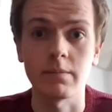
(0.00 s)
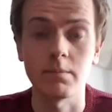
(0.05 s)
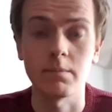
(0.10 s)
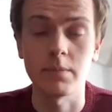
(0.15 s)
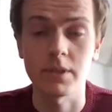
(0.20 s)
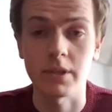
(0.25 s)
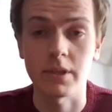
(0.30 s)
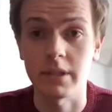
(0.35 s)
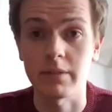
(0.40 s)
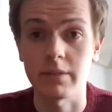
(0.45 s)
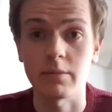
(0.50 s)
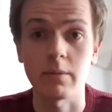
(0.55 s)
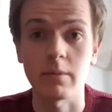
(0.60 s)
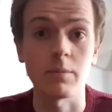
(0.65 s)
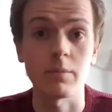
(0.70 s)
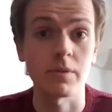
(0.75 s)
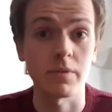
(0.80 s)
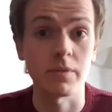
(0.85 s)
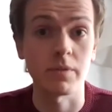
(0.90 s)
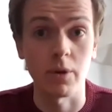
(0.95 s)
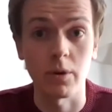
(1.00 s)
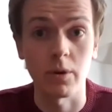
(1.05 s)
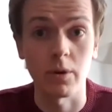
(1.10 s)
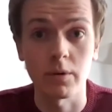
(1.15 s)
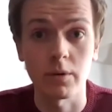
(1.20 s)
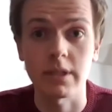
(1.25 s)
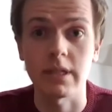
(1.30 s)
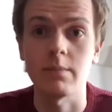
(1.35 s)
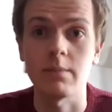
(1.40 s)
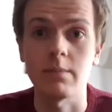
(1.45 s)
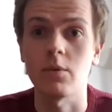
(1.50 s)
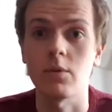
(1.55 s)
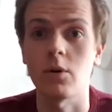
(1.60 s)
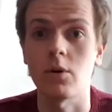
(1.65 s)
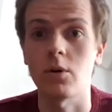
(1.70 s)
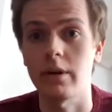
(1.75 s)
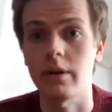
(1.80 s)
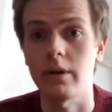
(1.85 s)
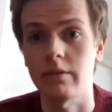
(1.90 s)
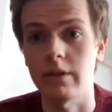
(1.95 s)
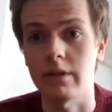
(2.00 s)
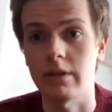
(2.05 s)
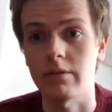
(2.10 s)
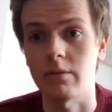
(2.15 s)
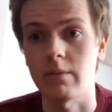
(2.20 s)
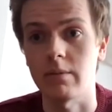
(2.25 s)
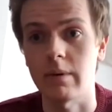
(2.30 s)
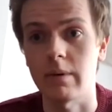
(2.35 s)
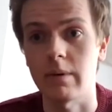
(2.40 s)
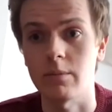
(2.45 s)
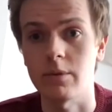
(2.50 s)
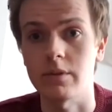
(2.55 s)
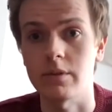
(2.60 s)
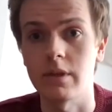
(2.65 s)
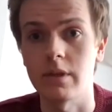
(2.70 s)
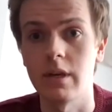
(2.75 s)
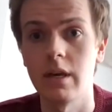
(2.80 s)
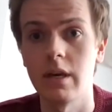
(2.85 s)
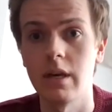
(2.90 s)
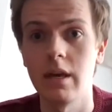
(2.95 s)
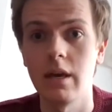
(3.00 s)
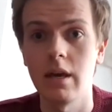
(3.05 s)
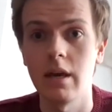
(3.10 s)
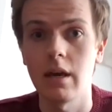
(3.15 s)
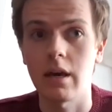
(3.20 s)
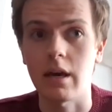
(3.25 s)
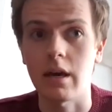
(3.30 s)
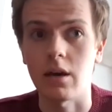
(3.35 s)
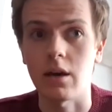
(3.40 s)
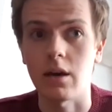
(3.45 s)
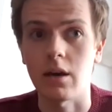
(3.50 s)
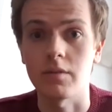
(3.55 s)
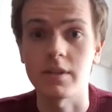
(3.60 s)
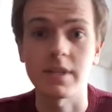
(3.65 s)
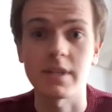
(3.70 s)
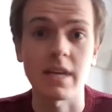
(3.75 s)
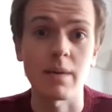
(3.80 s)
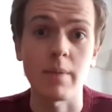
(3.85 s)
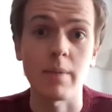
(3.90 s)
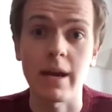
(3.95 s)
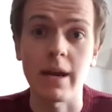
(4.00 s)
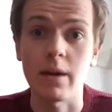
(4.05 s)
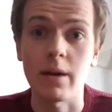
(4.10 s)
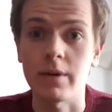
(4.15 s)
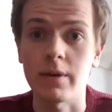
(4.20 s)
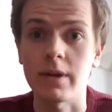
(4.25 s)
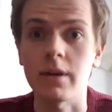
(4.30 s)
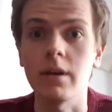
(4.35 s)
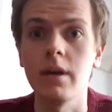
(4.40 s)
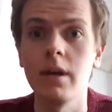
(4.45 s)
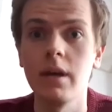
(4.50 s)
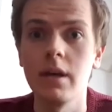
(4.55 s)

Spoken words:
beside different members of your own team or even different members of the same area.